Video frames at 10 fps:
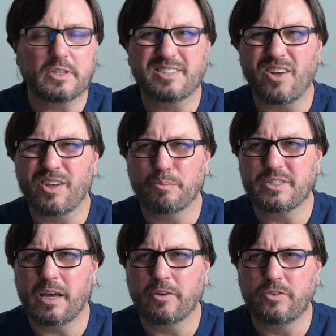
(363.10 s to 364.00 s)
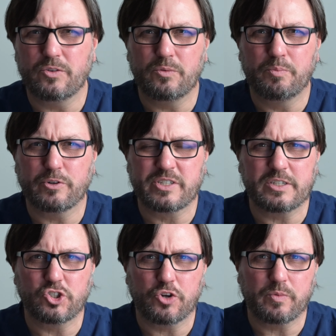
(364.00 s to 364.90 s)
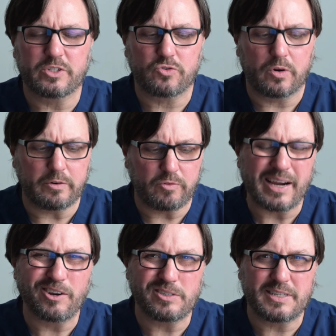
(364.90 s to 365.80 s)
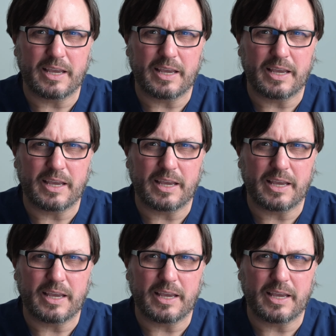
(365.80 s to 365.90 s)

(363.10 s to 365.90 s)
this all comes down to precision restorative records.